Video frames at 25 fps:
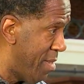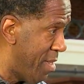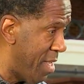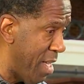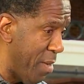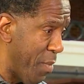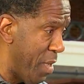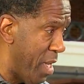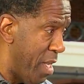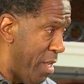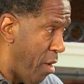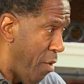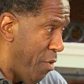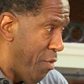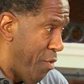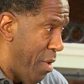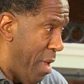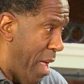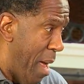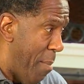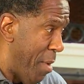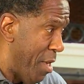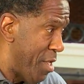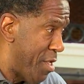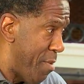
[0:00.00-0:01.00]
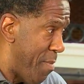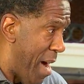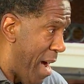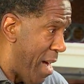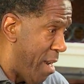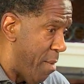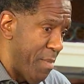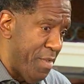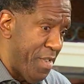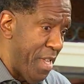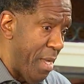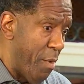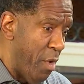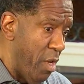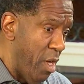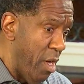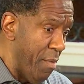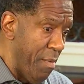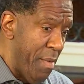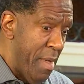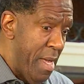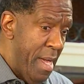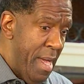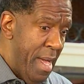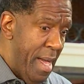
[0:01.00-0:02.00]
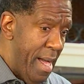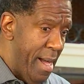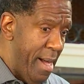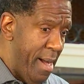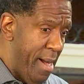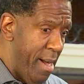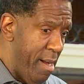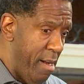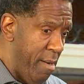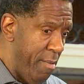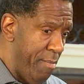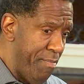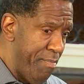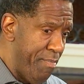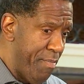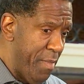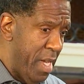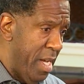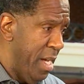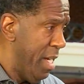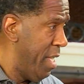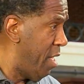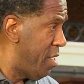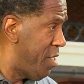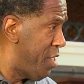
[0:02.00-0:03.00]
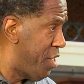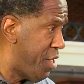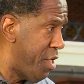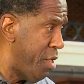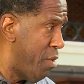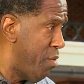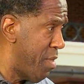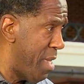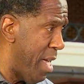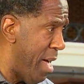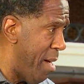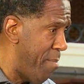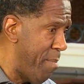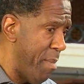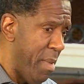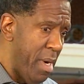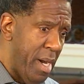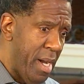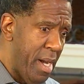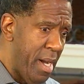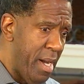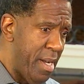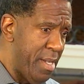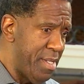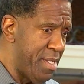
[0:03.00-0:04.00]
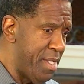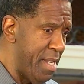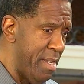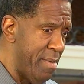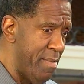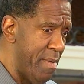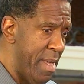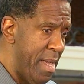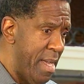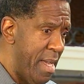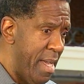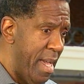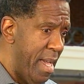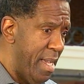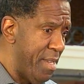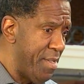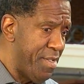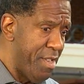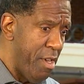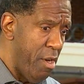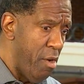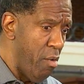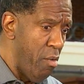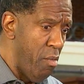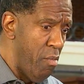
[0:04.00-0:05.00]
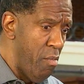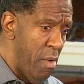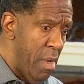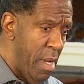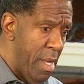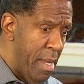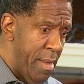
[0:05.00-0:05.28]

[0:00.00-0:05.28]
Then we didn't know that much about him. We said, well, look, um, he doesn't shoot that much, and, and so